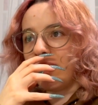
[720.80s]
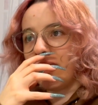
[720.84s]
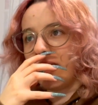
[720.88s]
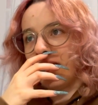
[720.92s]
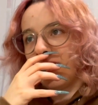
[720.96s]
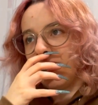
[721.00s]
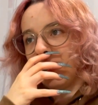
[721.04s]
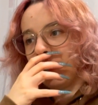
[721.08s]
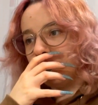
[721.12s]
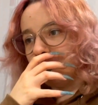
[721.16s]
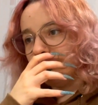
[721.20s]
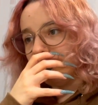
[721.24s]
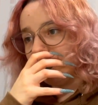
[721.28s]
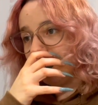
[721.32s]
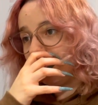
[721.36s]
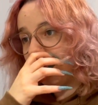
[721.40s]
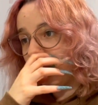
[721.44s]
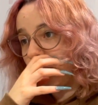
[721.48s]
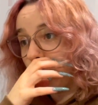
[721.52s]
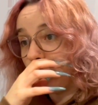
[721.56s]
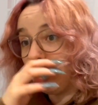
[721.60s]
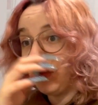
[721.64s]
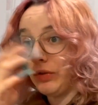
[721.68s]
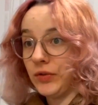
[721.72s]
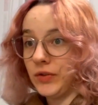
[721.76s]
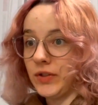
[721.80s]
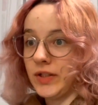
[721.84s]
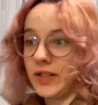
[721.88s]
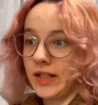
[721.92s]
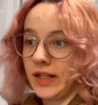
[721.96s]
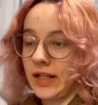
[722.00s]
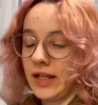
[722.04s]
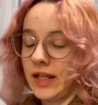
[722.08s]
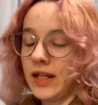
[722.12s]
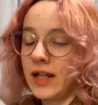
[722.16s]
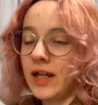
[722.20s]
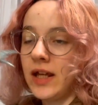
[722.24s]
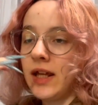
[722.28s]
Um, we'll
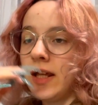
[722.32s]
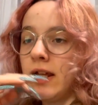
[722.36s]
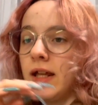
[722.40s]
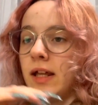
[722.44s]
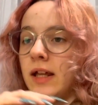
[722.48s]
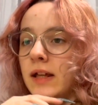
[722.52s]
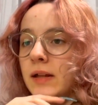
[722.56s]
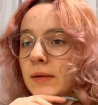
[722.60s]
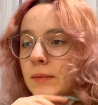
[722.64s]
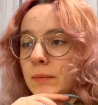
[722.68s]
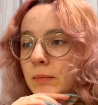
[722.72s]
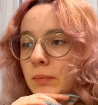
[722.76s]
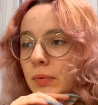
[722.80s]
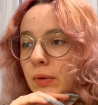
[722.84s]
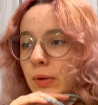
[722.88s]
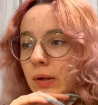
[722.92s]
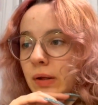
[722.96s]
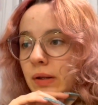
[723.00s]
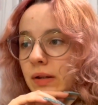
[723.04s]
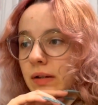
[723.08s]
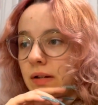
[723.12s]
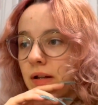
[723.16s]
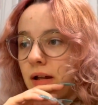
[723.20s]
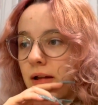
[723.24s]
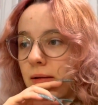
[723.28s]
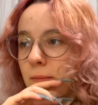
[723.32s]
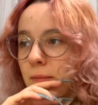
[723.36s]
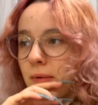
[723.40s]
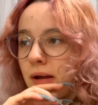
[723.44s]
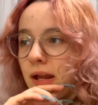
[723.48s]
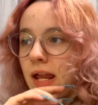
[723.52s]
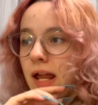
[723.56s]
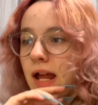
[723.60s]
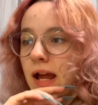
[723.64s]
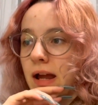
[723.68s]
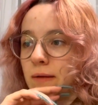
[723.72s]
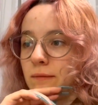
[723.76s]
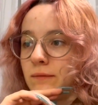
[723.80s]
see, but I might
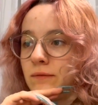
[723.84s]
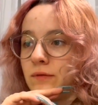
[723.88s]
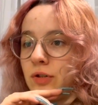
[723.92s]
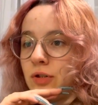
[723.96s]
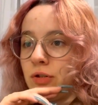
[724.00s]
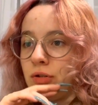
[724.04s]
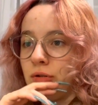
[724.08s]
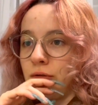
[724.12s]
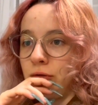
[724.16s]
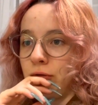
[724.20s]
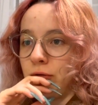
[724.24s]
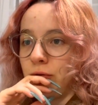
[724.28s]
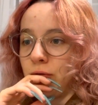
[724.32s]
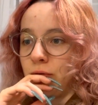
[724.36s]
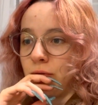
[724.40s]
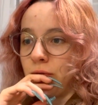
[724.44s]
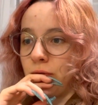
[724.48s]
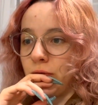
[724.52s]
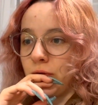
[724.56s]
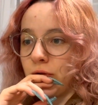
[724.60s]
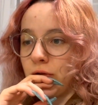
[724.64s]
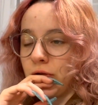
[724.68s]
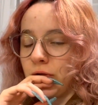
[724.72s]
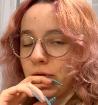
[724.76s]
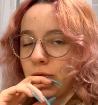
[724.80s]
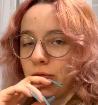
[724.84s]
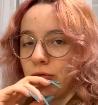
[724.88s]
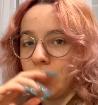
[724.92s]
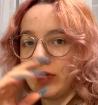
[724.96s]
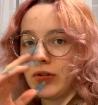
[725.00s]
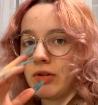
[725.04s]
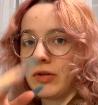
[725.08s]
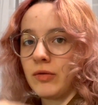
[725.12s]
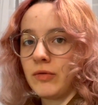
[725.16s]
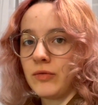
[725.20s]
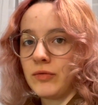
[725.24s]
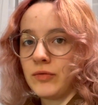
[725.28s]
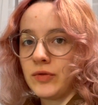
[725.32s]
have to use
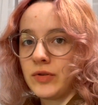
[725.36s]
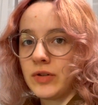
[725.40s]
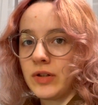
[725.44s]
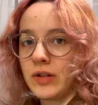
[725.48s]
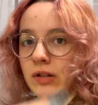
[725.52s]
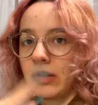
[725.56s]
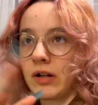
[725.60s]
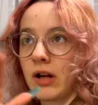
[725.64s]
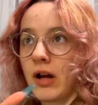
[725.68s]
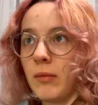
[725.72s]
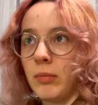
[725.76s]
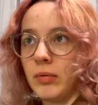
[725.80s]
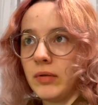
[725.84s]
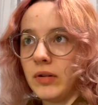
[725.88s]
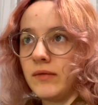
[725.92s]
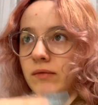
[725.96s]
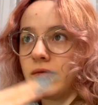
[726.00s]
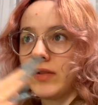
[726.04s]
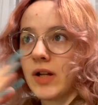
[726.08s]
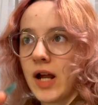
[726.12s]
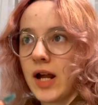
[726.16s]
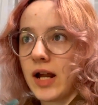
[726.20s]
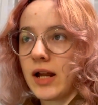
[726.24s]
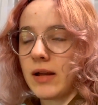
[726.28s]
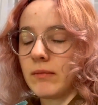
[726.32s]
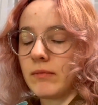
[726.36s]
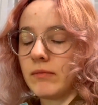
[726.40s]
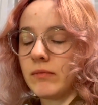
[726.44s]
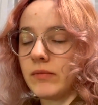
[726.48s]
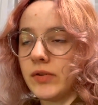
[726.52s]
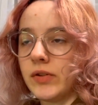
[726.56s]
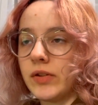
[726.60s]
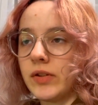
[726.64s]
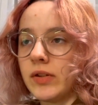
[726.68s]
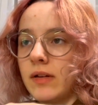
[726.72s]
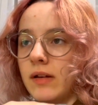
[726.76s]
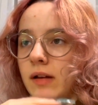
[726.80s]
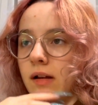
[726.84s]
those a couple of
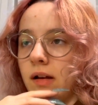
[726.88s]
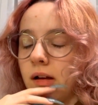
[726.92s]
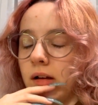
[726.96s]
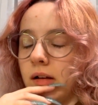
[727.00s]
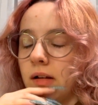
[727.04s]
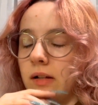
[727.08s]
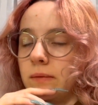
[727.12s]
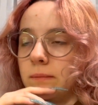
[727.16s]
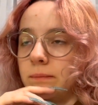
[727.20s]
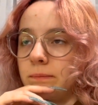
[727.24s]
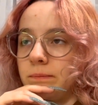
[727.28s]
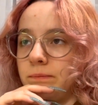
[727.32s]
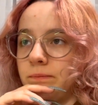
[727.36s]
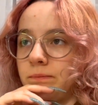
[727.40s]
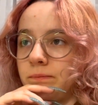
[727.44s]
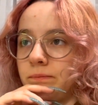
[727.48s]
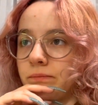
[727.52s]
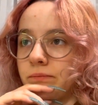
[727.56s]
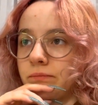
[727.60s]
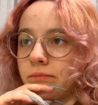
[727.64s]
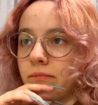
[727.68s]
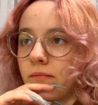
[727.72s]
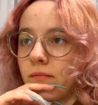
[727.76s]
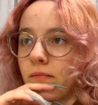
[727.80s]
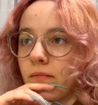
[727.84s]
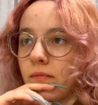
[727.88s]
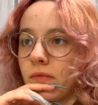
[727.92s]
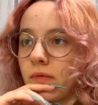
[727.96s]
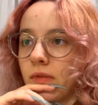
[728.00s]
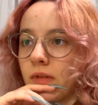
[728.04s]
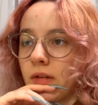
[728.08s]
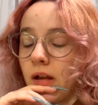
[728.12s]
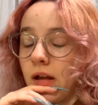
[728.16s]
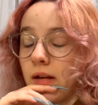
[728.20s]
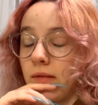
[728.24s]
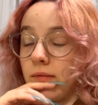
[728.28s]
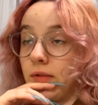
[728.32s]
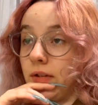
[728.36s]
times. Um,
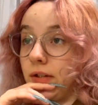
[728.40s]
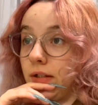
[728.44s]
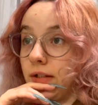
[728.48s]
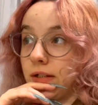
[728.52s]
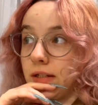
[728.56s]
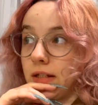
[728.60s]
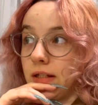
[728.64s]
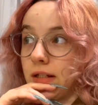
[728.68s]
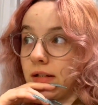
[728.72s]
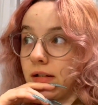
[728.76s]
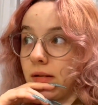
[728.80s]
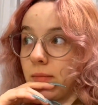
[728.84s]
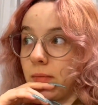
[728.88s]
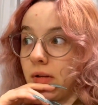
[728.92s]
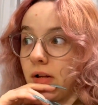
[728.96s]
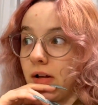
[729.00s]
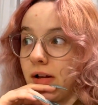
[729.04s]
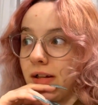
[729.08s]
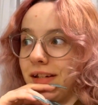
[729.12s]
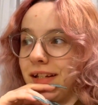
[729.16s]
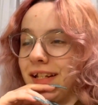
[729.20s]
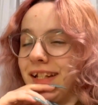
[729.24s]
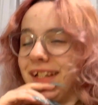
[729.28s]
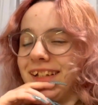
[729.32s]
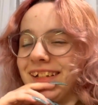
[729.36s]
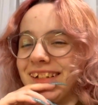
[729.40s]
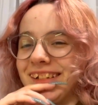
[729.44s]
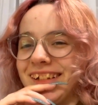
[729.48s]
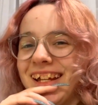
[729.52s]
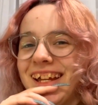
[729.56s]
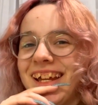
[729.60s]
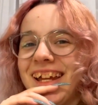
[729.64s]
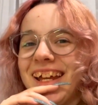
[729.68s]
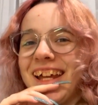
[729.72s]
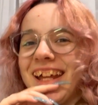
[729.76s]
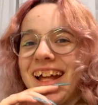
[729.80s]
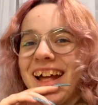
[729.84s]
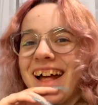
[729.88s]
I feel a sneeze coming on.
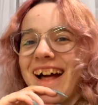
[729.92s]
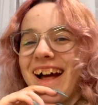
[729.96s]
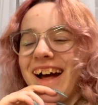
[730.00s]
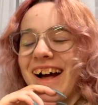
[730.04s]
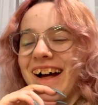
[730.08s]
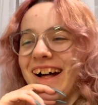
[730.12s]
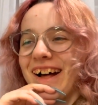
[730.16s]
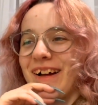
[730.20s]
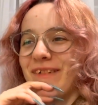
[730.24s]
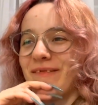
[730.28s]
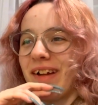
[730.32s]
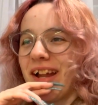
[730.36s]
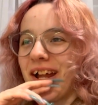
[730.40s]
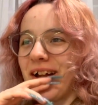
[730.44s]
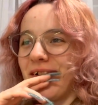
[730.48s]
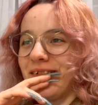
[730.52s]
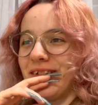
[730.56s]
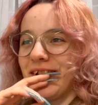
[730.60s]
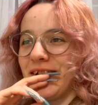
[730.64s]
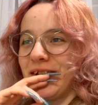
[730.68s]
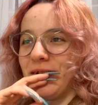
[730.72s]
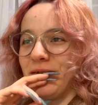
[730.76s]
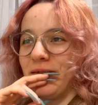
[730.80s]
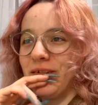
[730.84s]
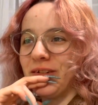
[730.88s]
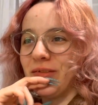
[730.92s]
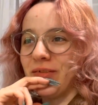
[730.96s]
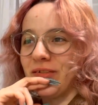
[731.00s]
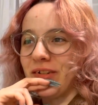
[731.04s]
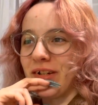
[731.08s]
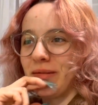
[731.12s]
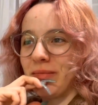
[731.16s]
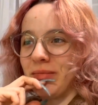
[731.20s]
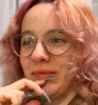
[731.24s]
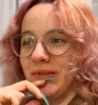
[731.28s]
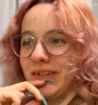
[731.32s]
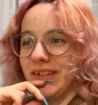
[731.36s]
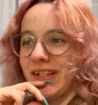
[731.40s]
uh, I might have to use those a
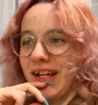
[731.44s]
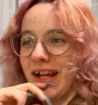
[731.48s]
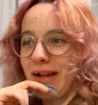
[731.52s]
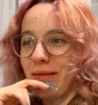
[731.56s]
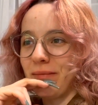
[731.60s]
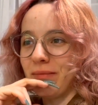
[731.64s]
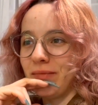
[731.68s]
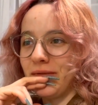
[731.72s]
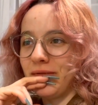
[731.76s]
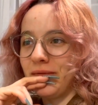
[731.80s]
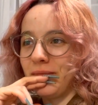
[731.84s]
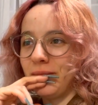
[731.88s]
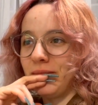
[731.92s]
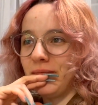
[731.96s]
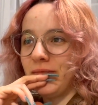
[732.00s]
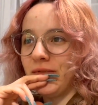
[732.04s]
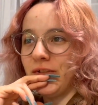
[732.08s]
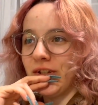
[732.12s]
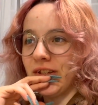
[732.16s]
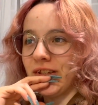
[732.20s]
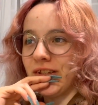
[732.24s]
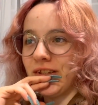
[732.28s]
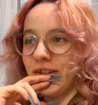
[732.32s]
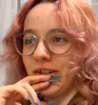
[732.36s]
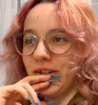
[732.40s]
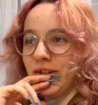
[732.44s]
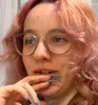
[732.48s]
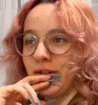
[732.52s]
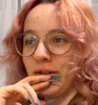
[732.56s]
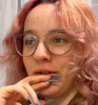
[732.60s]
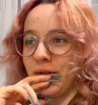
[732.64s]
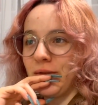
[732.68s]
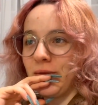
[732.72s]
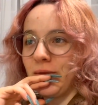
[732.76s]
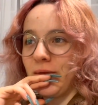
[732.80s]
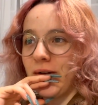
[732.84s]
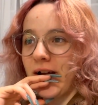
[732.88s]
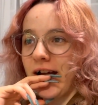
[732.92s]
couple of times just
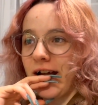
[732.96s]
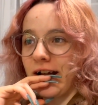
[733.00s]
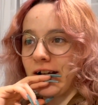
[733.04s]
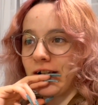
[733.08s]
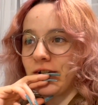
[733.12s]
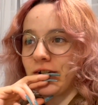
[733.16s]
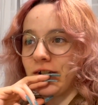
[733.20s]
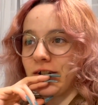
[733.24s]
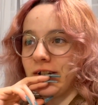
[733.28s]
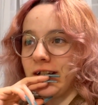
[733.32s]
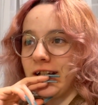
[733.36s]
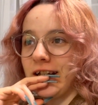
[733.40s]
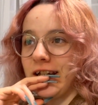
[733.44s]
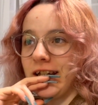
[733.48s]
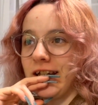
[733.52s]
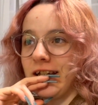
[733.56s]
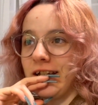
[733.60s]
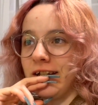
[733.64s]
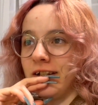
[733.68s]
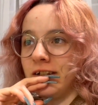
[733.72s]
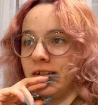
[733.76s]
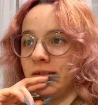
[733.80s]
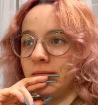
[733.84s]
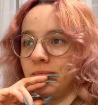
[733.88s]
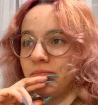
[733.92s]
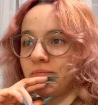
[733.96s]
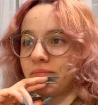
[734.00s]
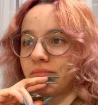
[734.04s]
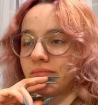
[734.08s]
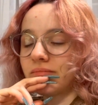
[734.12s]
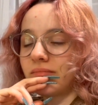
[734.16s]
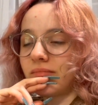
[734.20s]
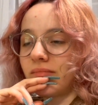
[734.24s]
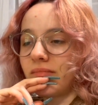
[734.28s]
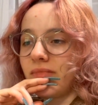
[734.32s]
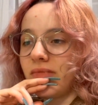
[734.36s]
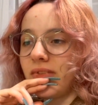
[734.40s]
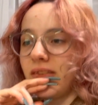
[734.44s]
to actually
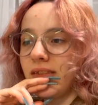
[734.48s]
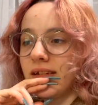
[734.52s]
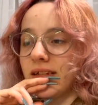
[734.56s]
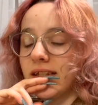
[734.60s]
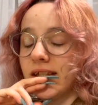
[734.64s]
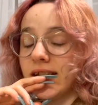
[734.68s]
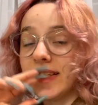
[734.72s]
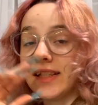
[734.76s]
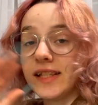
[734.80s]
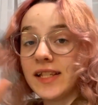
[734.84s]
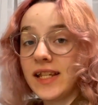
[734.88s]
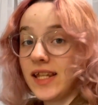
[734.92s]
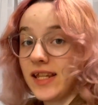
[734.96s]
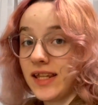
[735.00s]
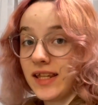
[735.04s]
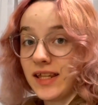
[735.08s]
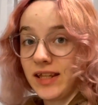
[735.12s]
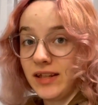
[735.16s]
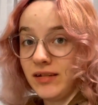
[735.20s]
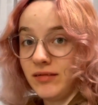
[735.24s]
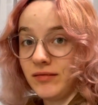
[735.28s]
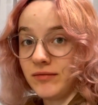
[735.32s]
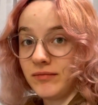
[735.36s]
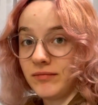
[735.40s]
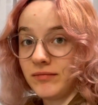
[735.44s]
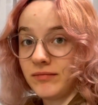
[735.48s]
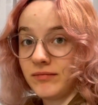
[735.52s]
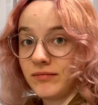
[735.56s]
see